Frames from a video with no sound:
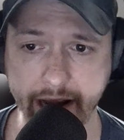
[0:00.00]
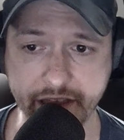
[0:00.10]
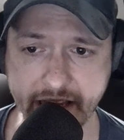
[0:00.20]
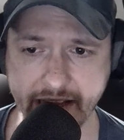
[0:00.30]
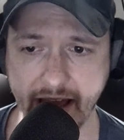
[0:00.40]
And
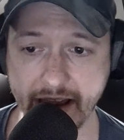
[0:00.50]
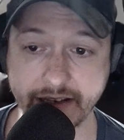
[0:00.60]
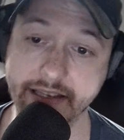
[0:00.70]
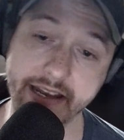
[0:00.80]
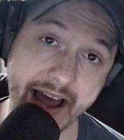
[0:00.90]
I think I
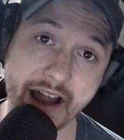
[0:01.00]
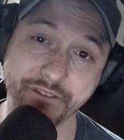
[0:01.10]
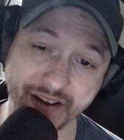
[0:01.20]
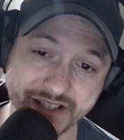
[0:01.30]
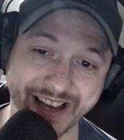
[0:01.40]
did not
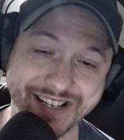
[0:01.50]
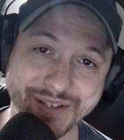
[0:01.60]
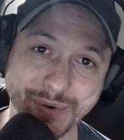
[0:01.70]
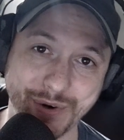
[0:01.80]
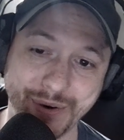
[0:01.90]
finish high
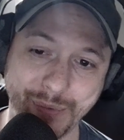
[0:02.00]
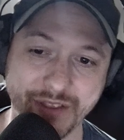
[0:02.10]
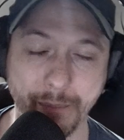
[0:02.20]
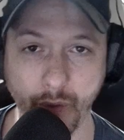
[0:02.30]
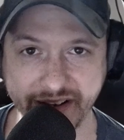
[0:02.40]
school
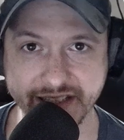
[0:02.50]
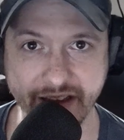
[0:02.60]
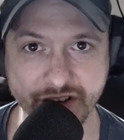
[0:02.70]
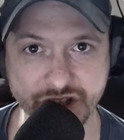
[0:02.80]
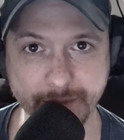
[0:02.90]
with a
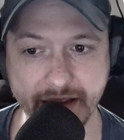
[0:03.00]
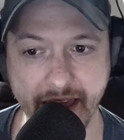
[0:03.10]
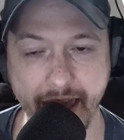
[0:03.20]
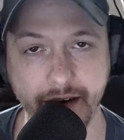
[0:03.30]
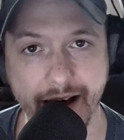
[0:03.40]
0.7
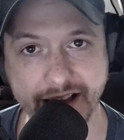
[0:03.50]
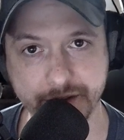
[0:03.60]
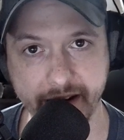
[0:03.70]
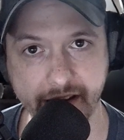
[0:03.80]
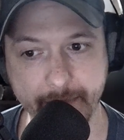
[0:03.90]
GPA,
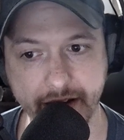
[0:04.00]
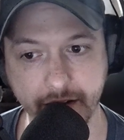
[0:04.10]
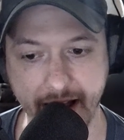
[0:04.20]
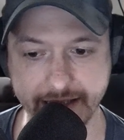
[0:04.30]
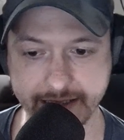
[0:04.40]
last rank in my
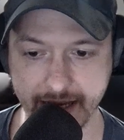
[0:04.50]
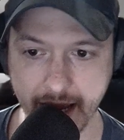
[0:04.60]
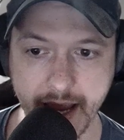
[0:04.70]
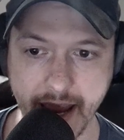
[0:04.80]
class,